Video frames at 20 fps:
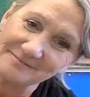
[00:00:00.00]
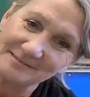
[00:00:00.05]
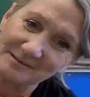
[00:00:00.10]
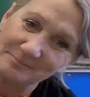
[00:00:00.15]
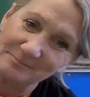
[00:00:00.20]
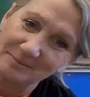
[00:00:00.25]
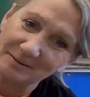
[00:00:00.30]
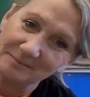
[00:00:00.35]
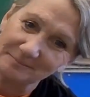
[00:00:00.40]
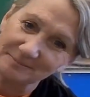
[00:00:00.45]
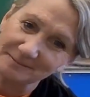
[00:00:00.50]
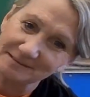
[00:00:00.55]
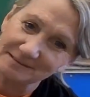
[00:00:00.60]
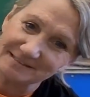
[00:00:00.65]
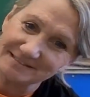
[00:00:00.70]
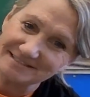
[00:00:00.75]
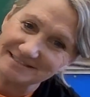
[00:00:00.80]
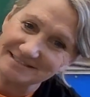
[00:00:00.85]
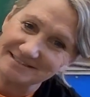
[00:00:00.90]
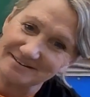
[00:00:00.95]
the pumpkin
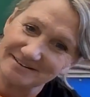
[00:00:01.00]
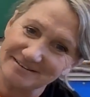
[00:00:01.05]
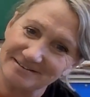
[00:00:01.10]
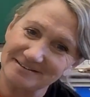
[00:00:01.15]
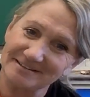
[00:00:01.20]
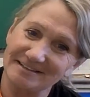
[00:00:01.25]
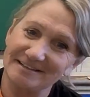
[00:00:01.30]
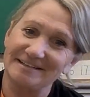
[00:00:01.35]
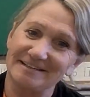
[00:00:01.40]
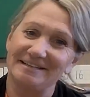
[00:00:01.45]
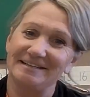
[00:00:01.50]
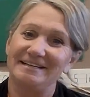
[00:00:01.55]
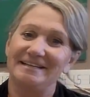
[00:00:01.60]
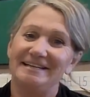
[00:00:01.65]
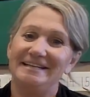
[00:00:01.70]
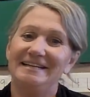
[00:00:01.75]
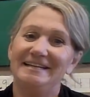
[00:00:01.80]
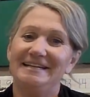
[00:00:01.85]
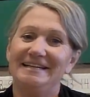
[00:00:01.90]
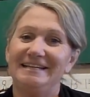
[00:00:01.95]
song.
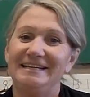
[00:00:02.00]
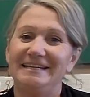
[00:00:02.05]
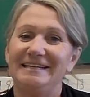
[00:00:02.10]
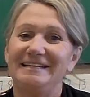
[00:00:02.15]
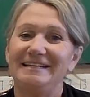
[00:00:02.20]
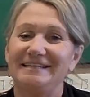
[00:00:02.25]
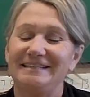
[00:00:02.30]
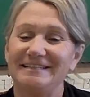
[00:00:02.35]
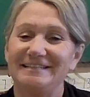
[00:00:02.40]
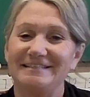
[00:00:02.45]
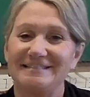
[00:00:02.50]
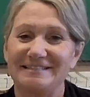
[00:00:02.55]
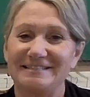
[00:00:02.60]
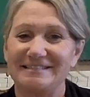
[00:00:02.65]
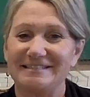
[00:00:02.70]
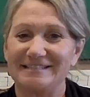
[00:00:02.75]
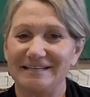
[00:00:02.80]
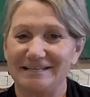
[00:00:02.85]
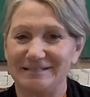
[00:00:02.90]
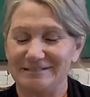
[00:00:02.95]
It is
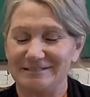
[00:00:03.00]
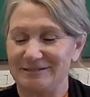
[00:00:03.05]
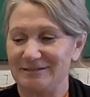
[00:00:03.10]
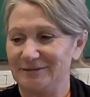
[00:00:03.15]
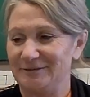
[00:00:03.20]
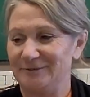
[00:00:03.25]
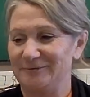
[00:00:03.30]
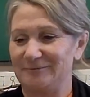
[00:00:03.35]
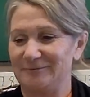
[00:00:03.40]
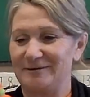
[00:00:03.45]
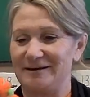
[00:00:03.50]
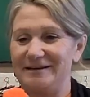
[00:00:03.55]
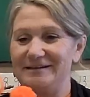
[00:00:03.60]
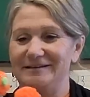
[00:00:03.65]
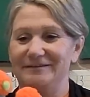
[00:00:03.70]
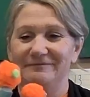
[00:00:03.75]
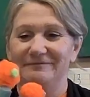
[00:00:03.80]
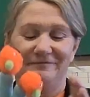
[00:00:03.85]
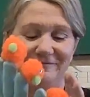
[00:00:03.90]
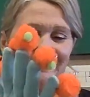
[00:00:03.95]
such a great,
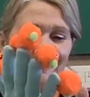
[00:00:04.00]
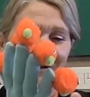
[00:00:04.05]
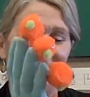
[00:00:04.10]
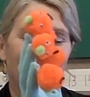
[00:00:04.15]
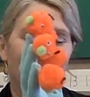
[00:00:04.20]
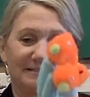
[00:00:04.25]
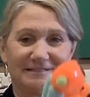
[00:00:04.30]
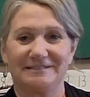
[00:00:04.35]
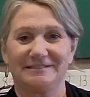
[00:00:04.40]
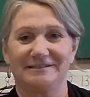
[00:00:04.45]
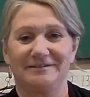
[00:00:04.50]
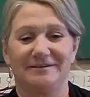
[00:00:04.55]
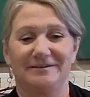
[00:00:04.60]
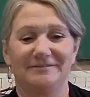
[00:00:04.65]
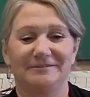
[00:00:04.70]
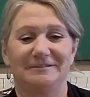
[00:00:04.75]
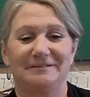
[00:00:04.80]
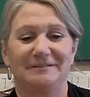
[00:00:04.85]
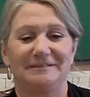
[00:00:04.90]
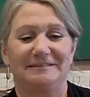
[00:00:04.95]
fun
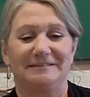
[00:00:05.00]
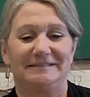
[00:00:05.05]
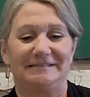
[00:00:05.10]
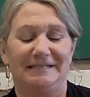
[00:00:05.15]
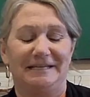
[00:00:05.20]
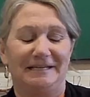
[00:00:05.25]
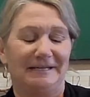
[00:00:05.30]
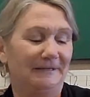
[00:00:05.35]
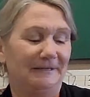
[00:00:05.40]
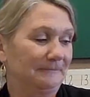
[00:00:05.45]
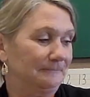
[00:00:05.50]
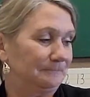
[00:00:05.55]
song to sing.